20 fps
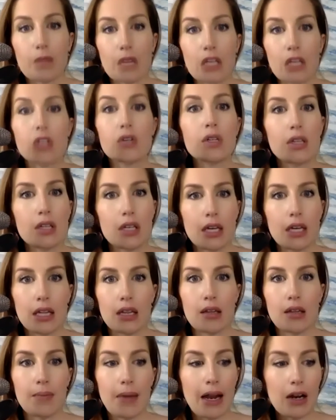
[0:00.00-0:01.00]
so in
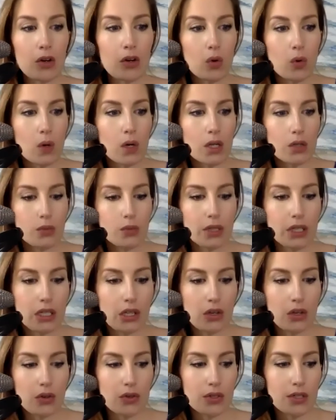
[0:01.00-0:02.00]
the medical world, we
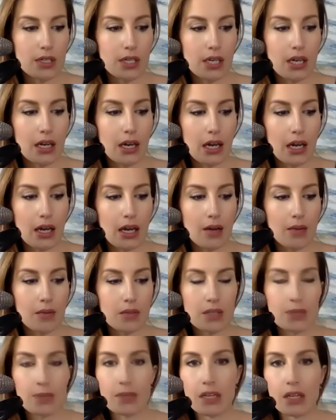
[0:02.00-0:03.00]
use
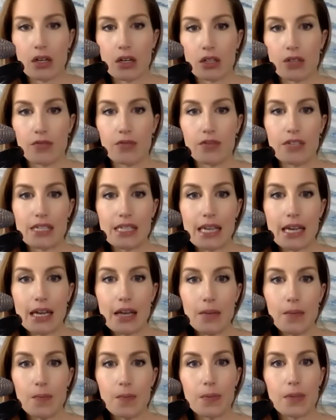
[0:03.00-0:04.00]
something called a Vizia.
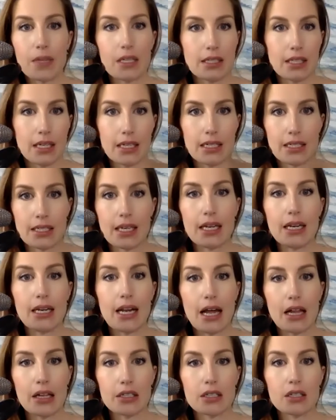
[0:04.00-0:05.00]
It's like a skin
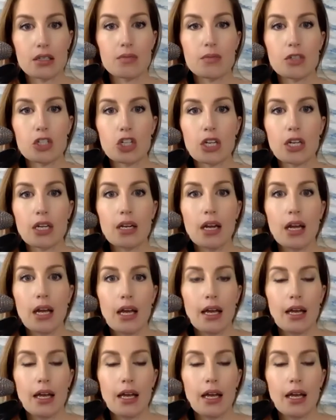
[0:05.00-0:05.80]
analysis machine.